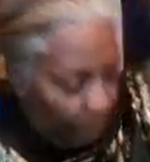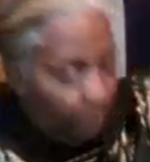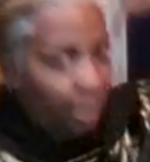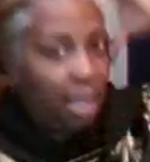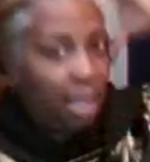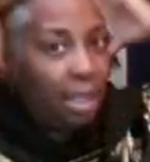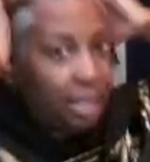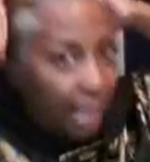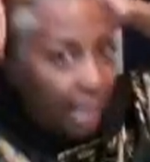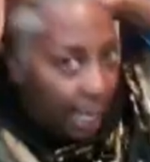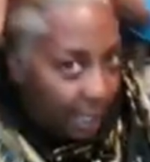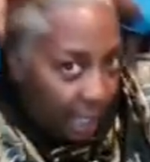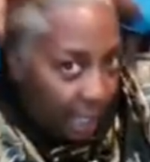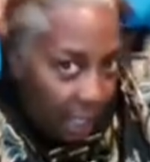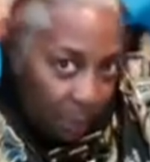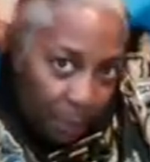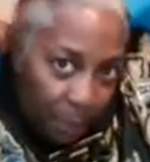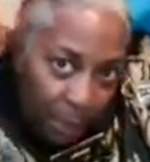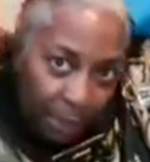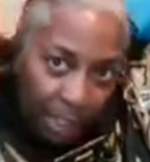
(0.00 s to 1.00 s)
because I
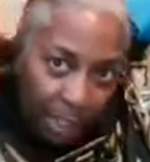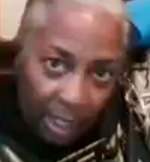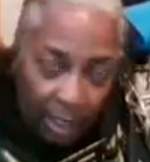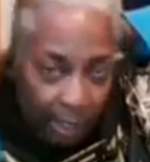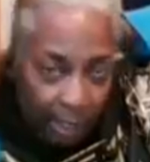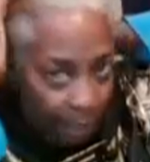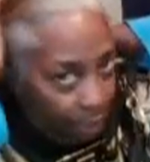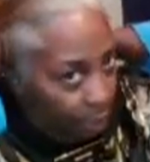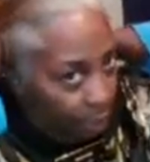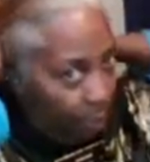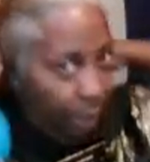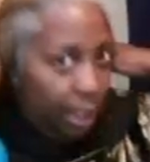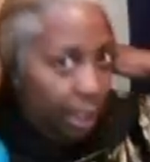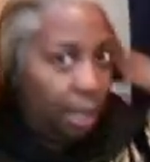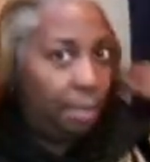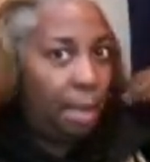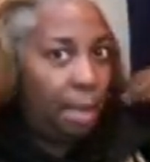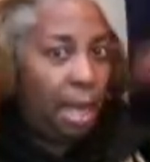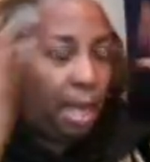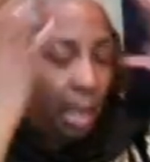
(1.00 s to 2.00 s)
did put the glycerin
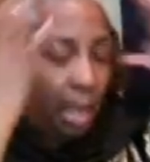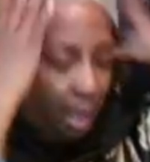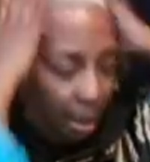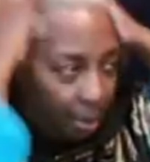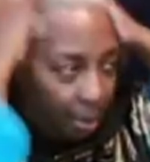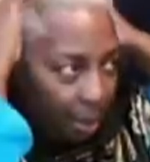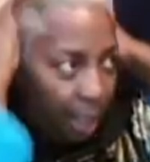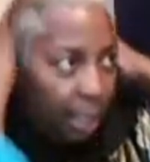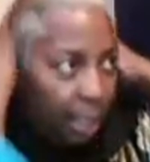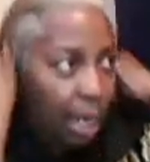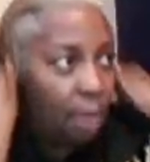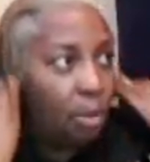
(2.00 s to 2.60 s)
in my hair, right?